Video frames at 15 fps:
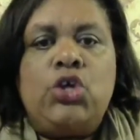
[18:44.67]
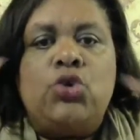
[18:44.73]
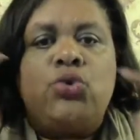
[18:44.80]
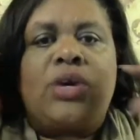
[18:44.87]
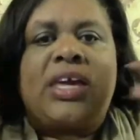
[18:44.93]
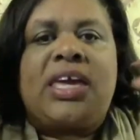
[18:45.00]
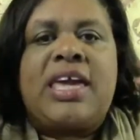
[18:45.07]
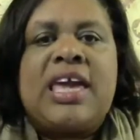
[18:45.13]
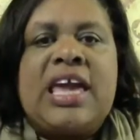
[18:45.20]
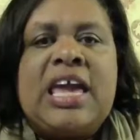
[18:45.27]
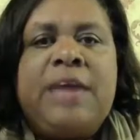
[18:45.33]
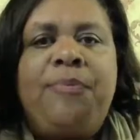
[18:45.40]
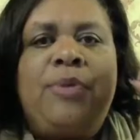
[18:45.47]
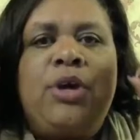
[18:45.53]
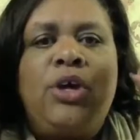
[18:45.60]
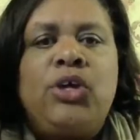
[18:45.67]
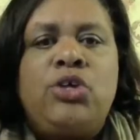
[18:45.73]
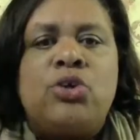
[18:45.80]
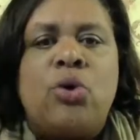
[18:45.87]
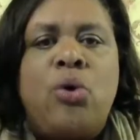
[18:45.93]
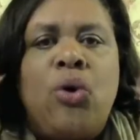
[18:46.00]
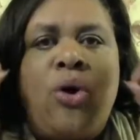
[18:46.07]
You keep
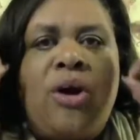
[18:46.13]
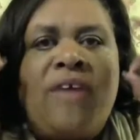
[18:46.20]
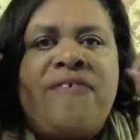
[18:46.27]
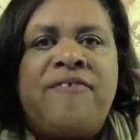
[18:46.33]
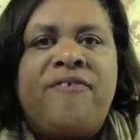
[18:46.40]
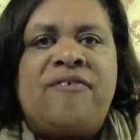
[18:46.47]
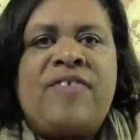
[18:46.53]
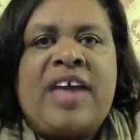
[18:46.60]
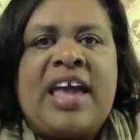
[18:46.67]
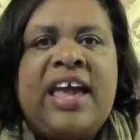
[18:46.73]
your